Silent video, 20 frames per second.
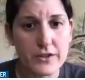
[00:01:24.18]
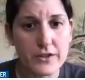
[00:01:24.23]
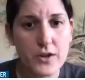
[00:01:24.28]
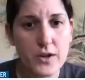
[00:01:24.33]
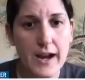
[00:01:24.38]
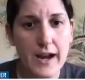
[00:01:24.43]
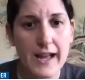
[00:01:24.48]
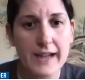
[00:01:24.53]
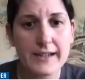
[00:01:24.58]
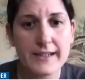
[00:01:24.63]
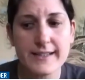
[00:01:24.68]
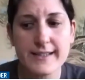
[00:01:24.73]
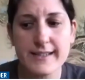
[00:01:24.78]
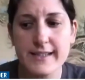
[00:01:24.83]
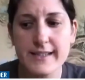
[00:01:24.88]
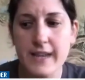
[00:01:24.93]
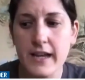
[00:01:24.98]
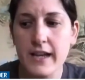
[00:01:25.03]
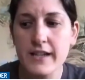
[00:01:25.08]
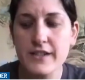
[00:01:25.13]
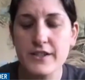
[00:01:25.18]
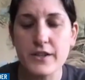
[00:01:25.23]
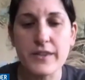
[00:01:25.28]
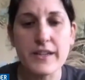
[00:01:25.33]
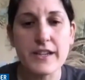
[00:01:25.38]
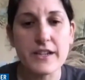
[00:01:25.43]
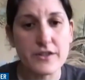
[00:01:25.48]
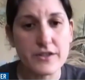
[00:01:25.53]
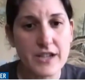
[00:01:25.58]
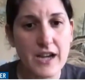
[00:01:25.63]
rail tracks so
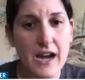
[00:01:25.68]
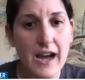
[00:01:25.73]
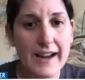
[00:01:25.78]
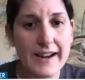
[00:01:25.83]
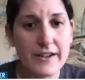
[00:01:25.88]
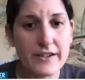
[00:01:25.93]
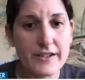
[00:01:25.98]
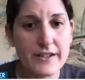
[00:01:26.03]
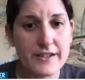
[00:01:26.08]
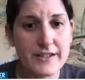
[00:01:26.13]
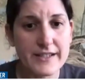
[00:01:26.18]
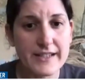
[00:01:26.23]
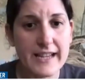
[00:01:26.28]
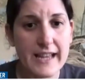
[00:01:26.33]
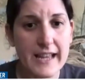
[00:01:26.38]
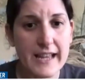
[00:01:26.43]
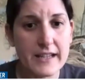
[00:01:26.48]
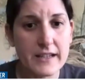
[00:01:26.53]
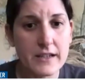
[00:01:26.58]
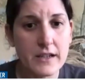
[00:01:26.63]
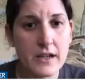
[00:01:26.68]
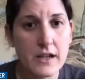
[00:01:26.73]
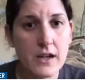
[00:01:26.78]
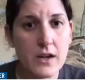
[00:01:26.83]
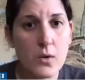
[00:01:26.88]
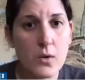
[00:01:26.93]
that your tire doesn't get